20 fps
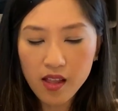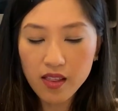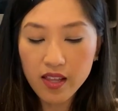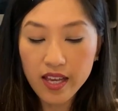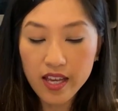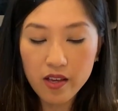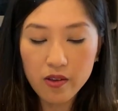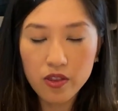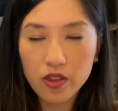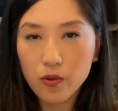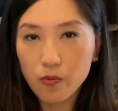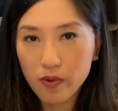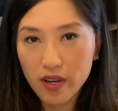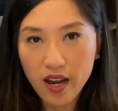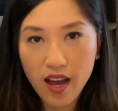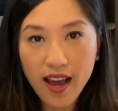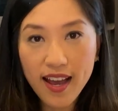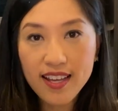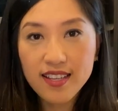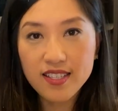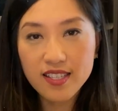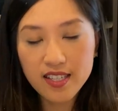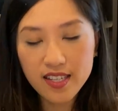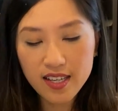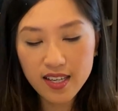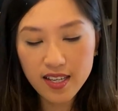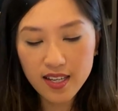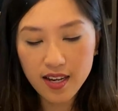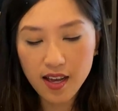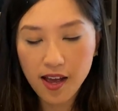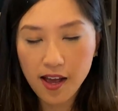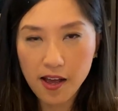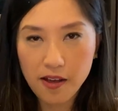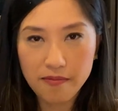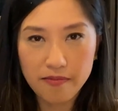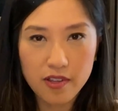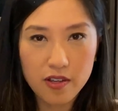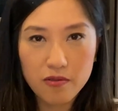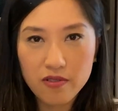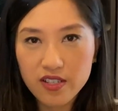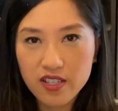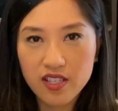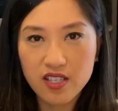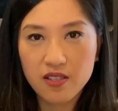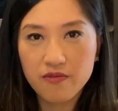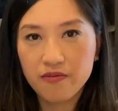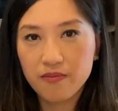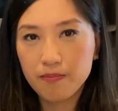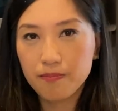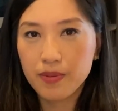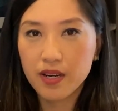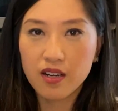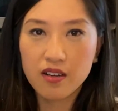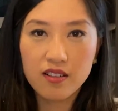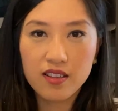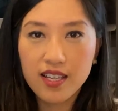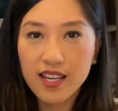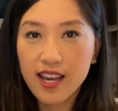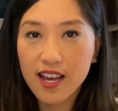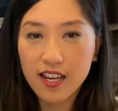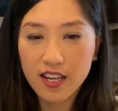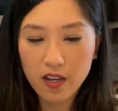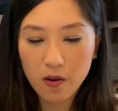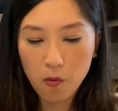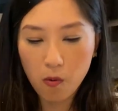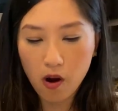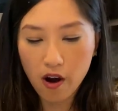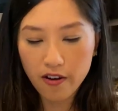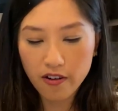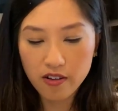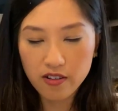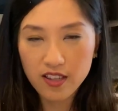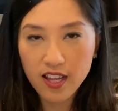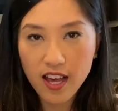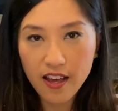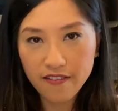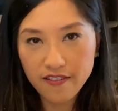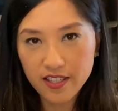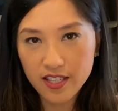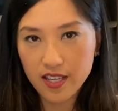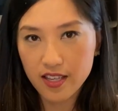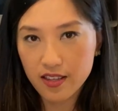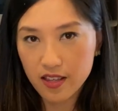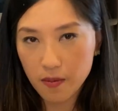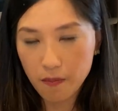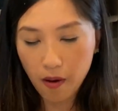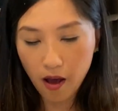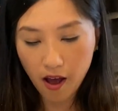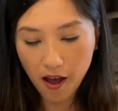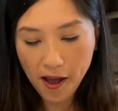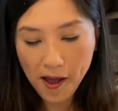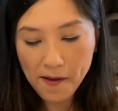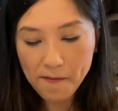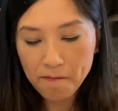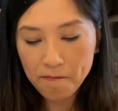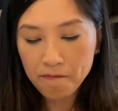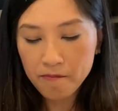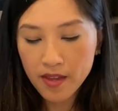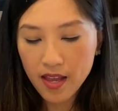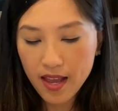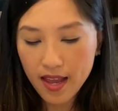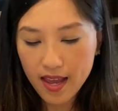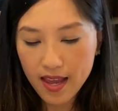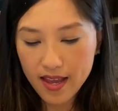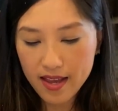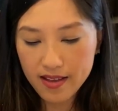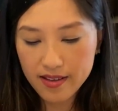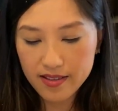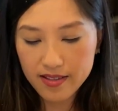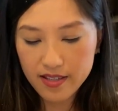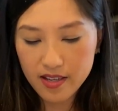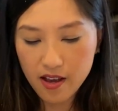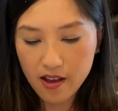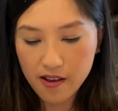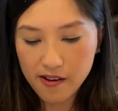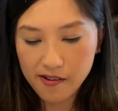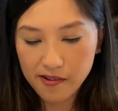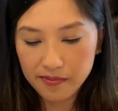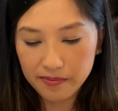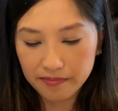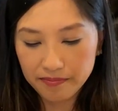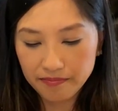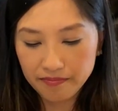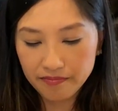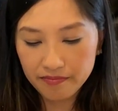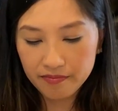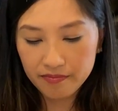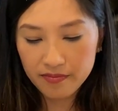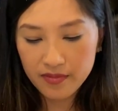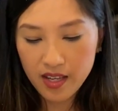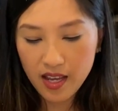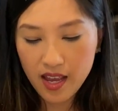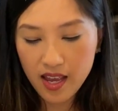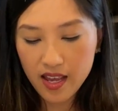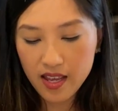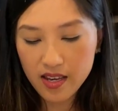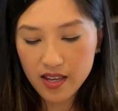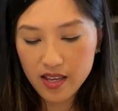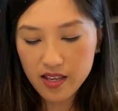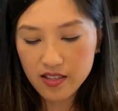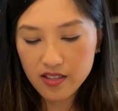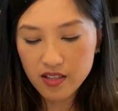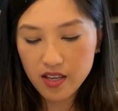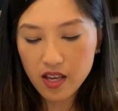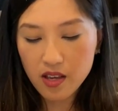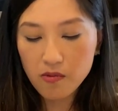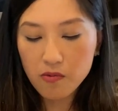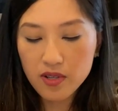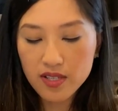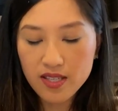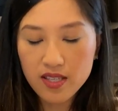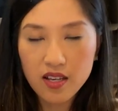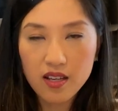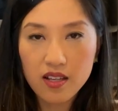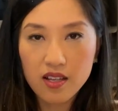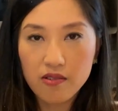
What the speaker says: like when I did it, there was barely any water left in the pot, and it was,